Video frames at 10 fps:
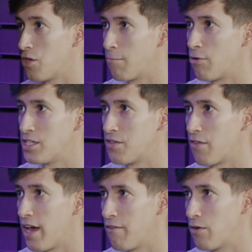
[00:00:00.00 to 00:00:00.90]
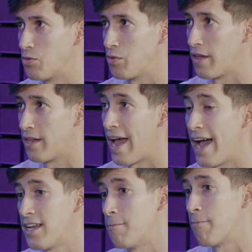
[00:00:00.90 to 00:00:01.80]
So the prices for the headphones, we then
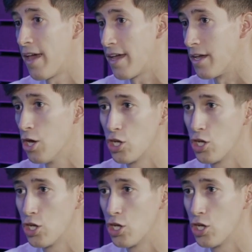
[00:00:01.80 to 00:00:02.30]
had to pay